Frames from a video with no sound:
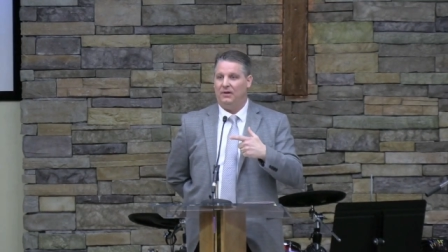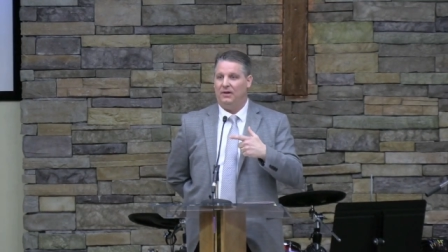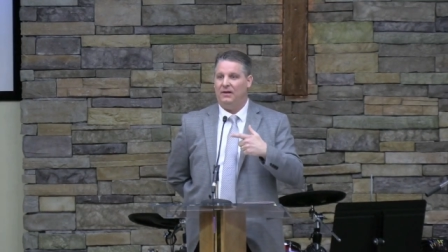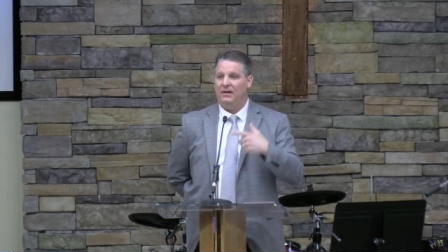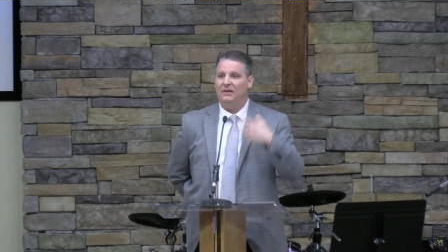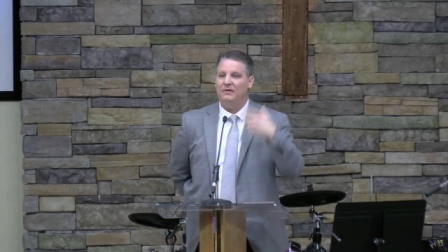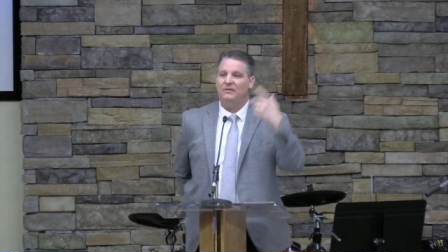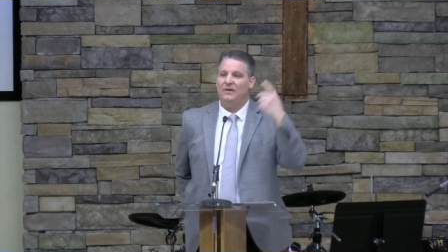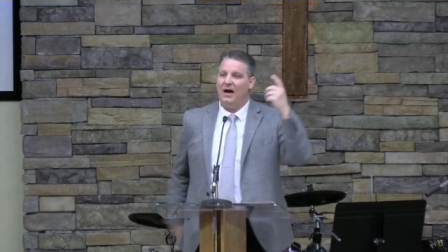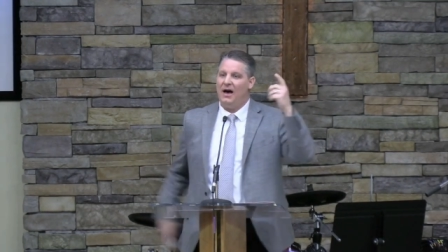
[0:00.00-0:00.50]

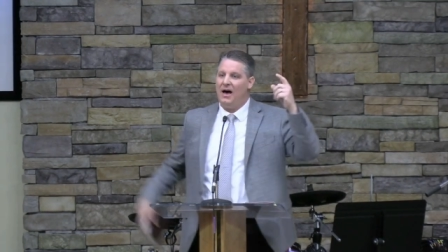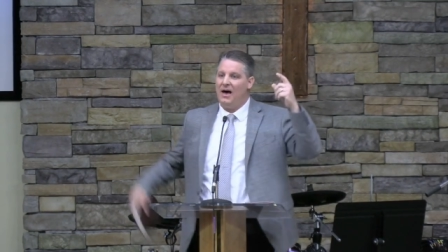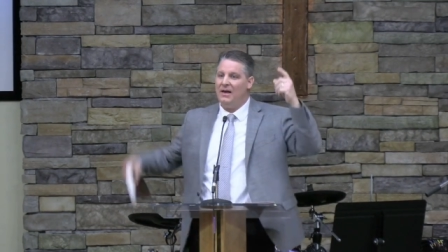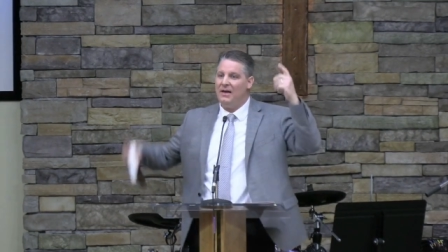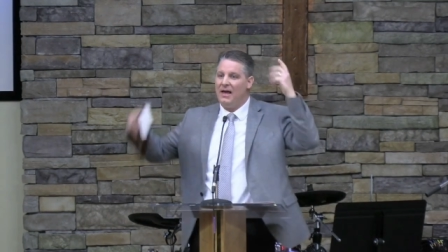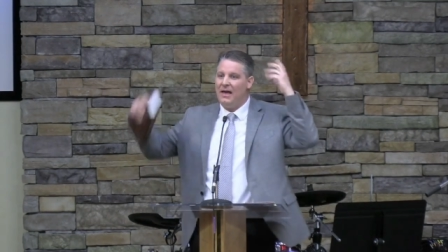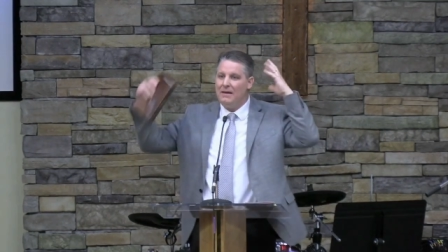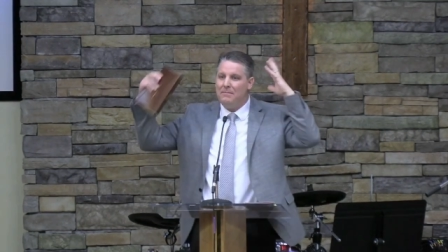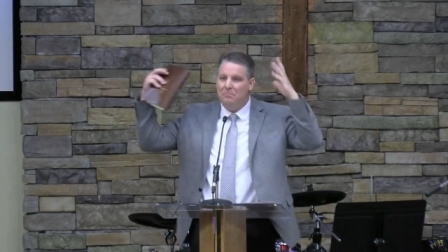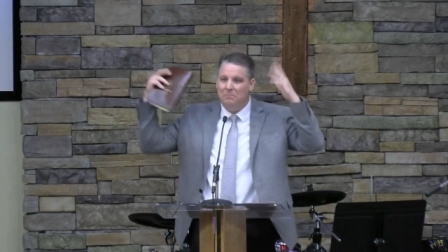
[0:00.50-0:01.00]
He's on
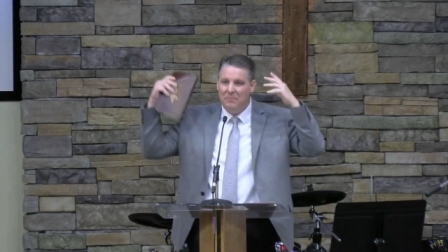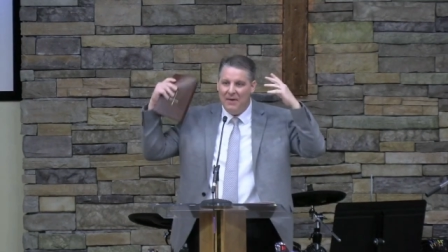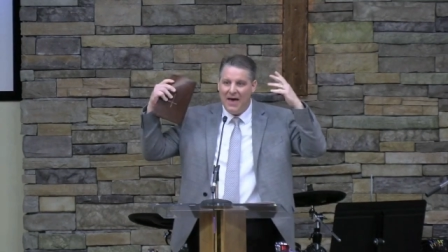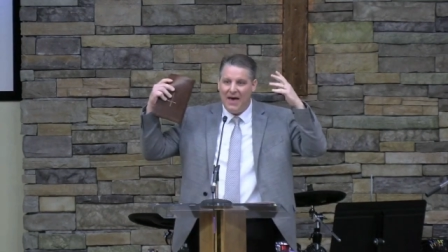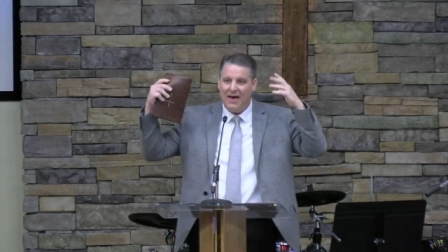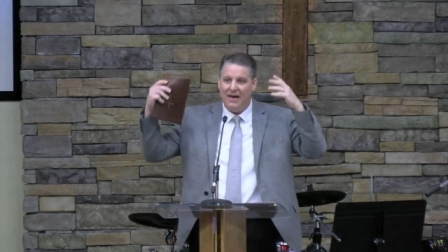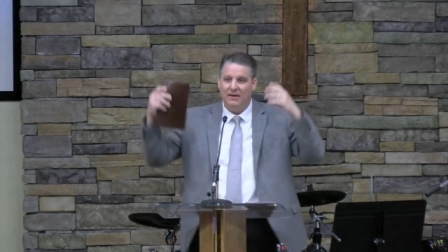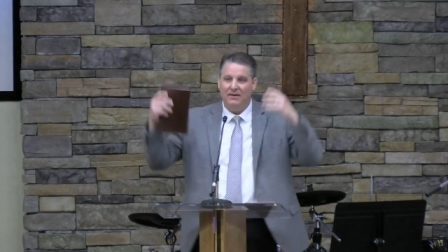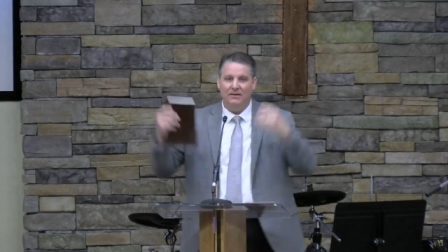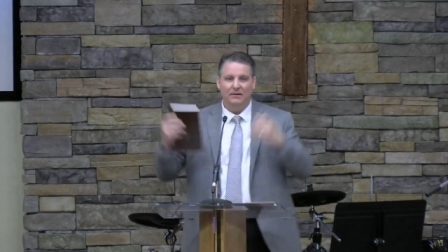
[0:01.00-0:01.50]
a
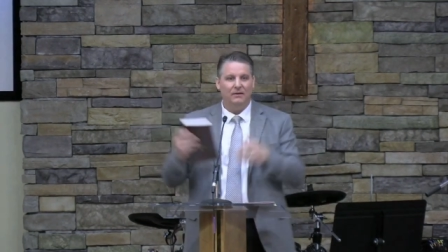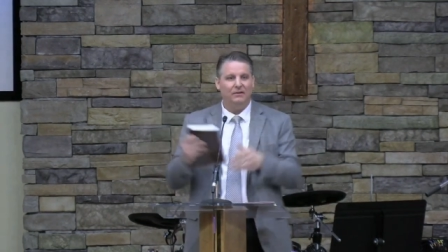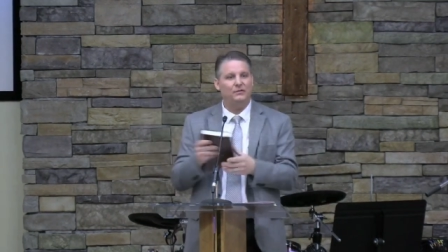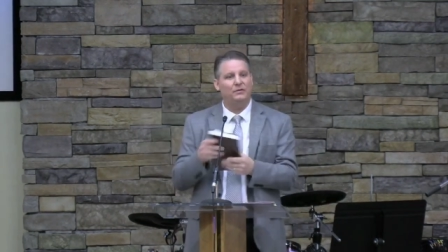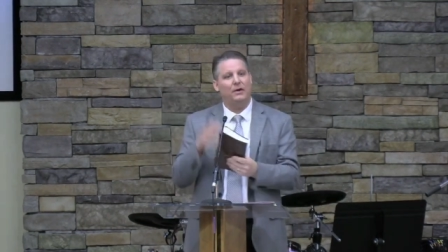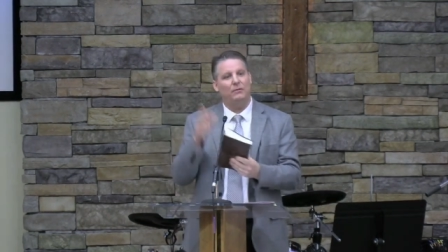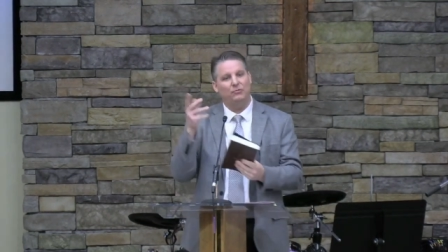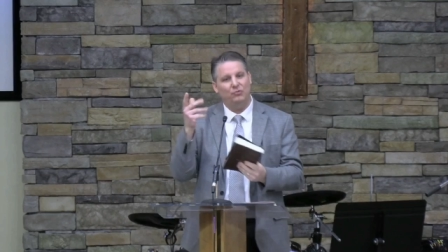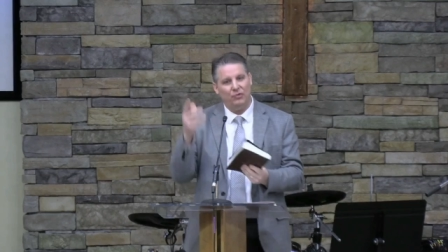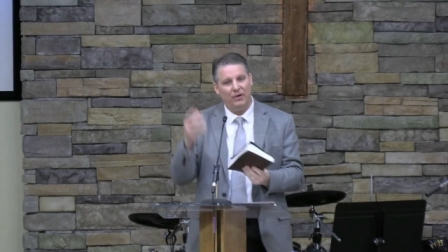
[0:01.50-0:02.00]
bed,
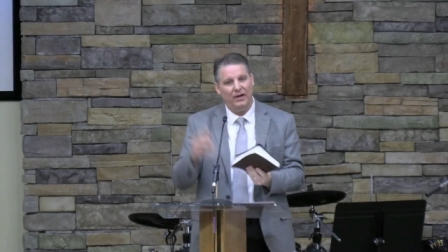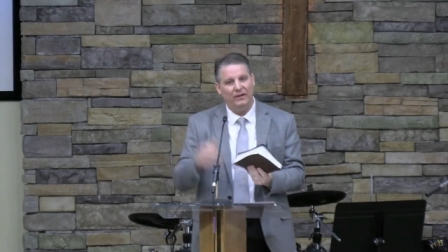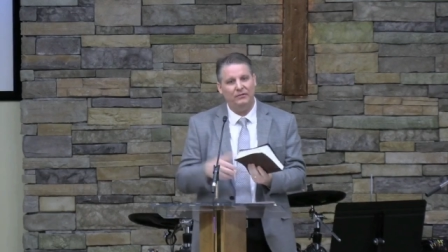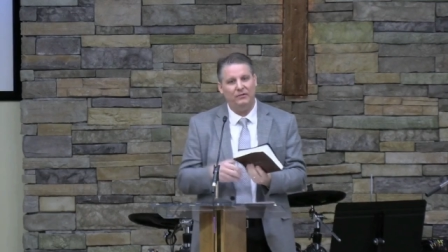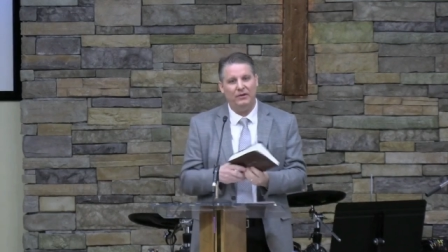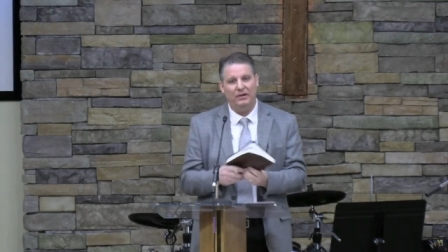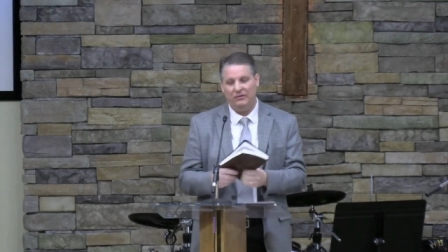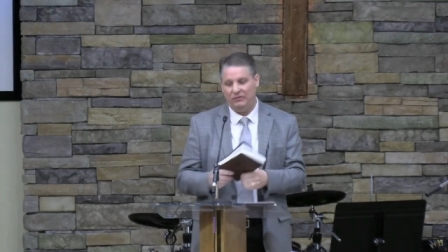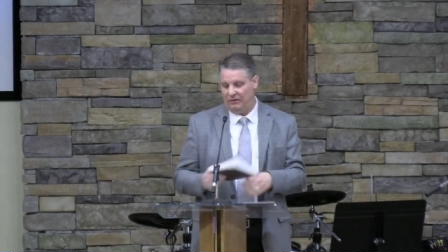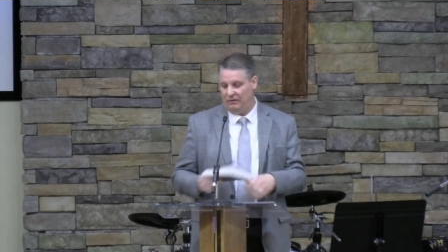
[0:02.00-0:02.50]
some
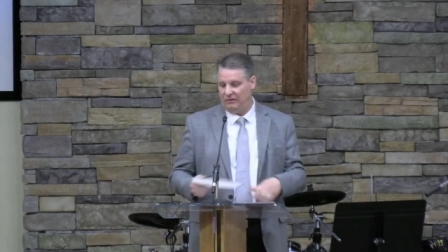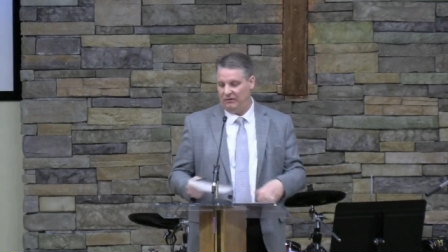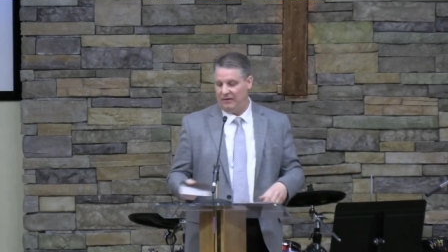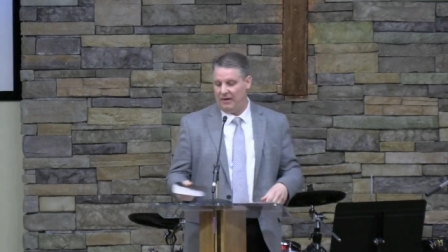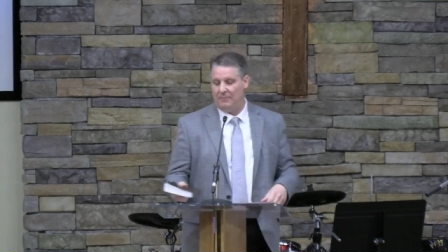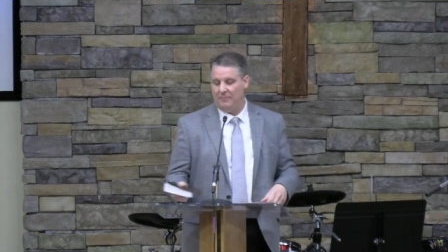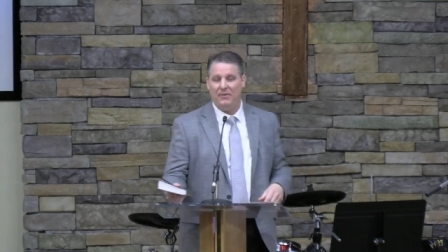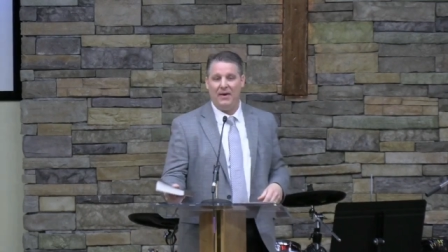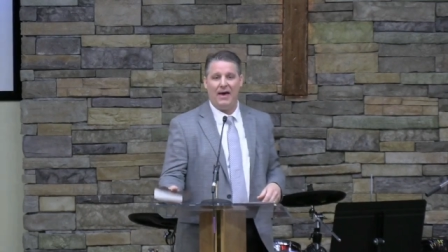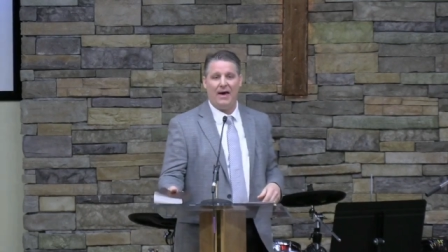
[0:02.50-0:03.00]
translations
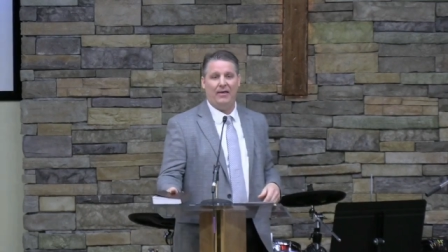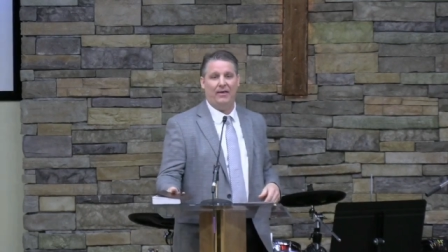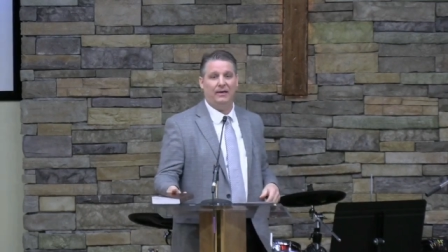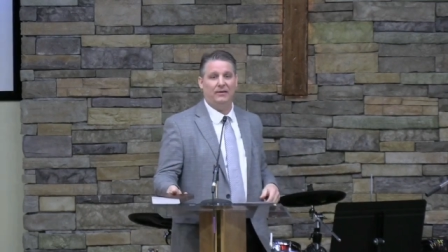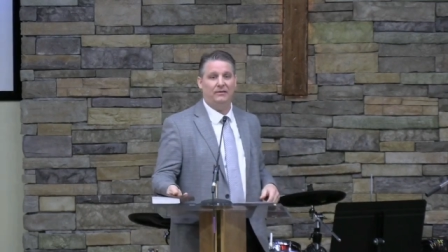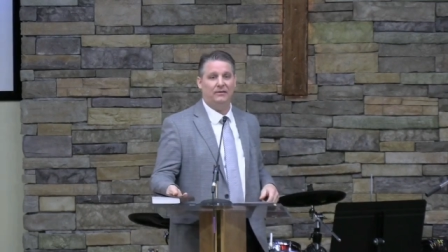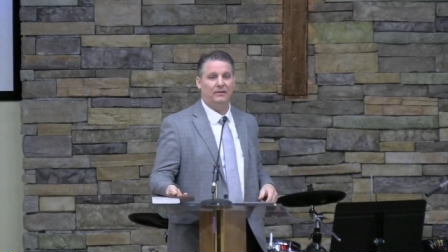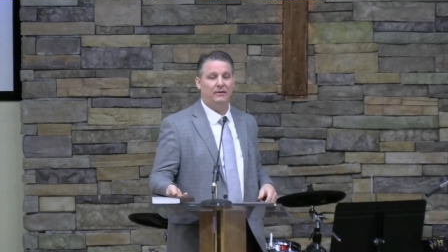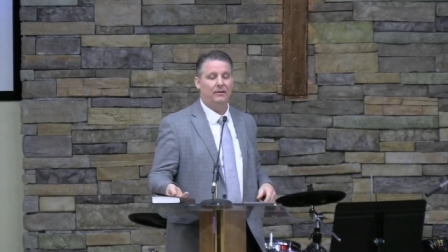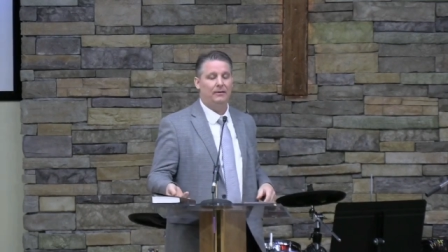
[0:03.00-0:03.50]
say
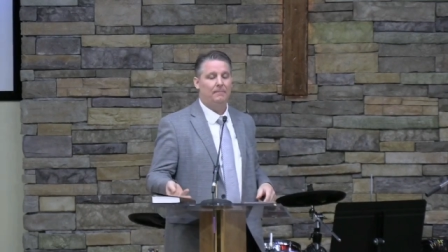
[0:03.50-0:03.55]
pallet,